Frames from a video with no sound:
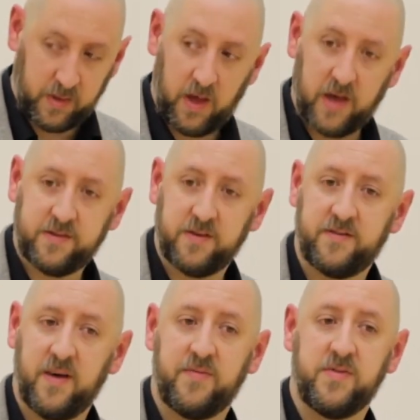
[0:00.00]
Exodus
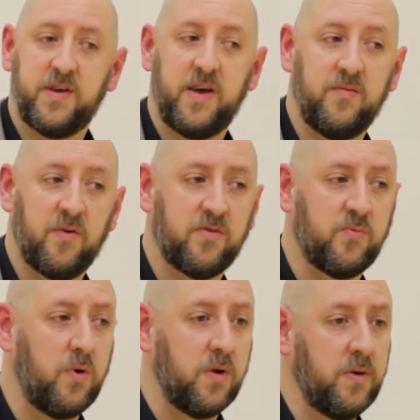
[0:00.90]
17, verse
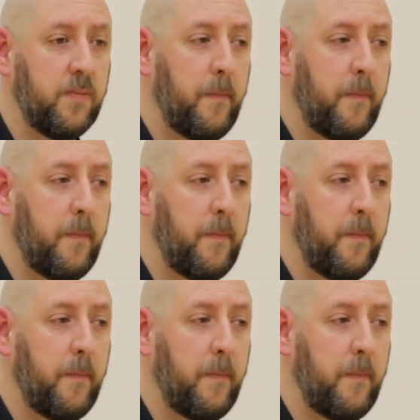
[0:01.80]
1.